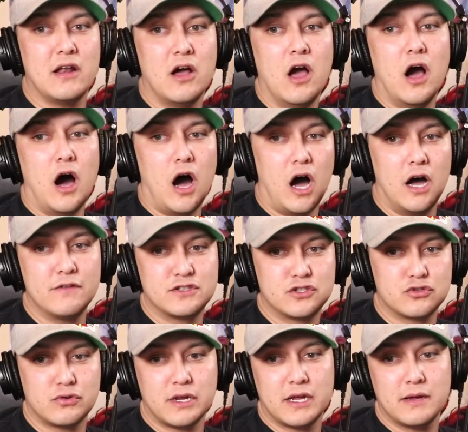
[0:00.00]
off
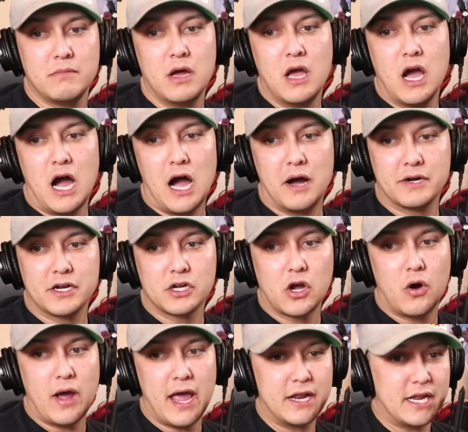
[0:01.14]
stream, I'm gonna go
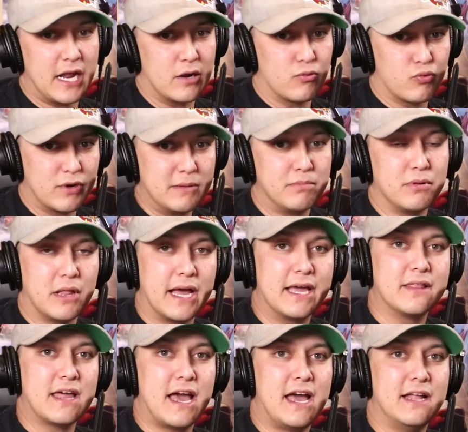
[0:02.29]
ahead and replay
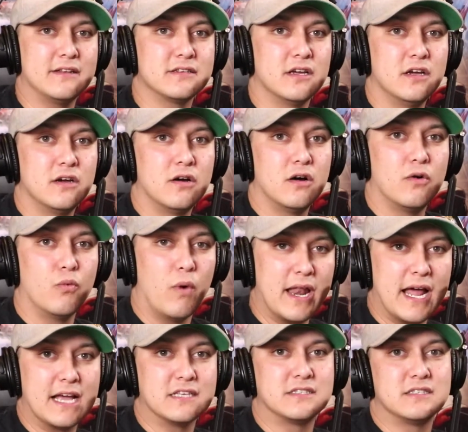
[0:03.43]
that when I
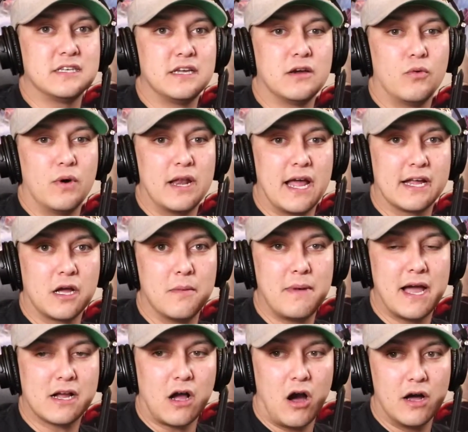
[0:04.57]
come back
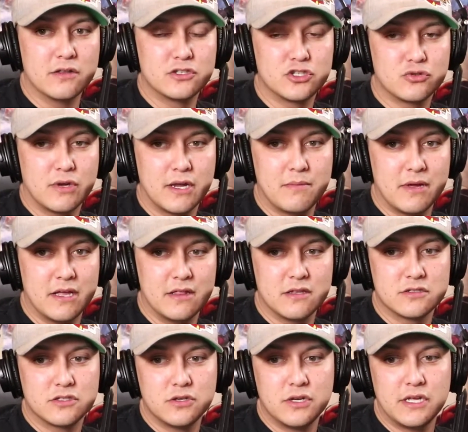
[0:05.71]
on stream in the
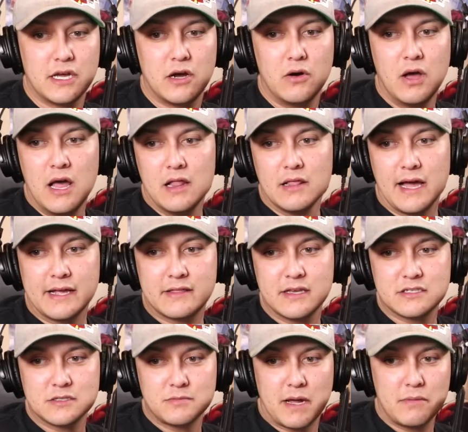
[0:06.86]
studio. Like, this is
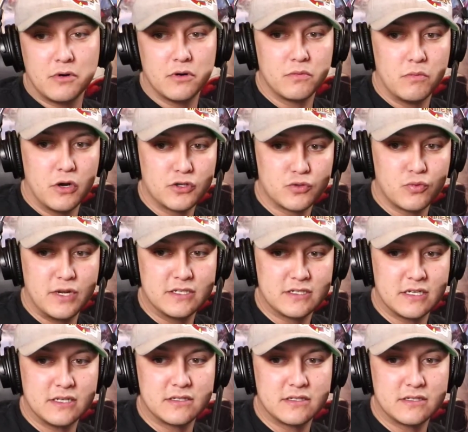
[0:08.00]
my most recent